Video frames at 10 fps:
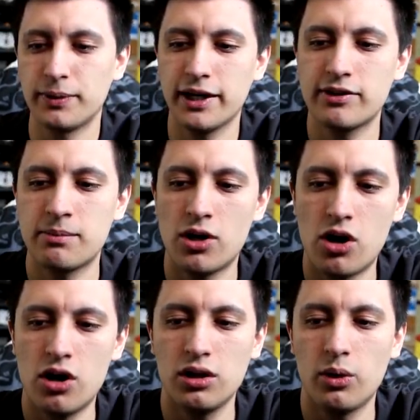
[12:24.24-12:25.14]
give them
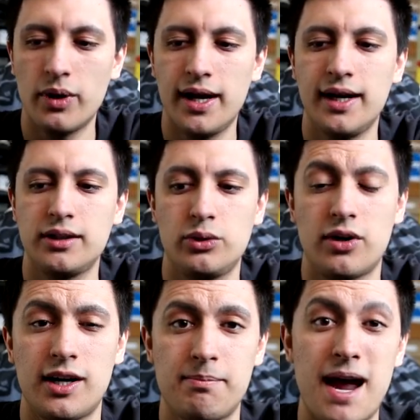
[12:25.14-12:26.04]
all away to
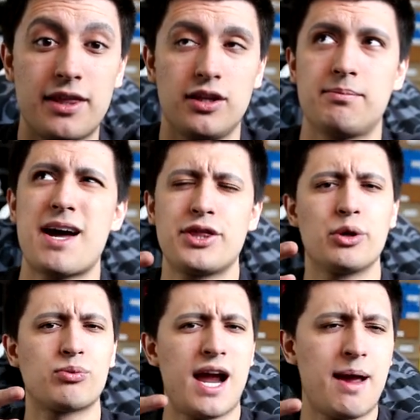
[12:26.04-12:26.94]
our Math
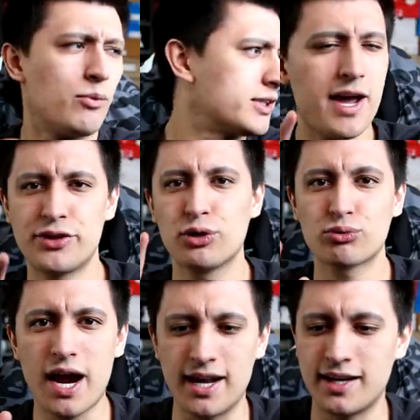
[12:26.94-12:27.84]
Matthew Ram, Matthew
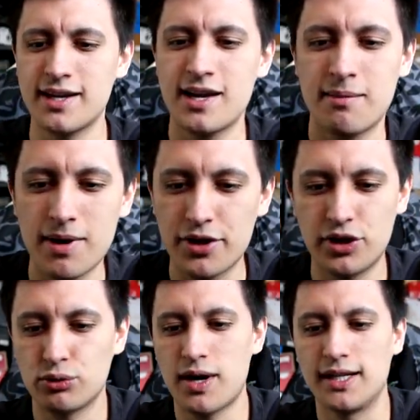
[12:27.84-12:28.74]
Wren,
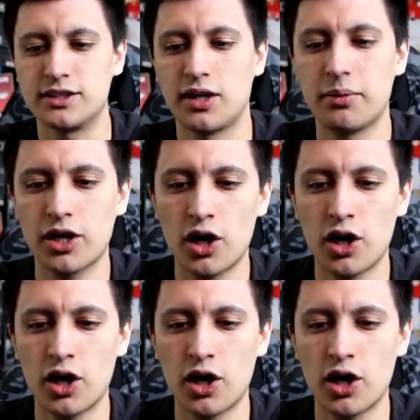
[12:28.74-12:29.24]
Matthew Wren. So here we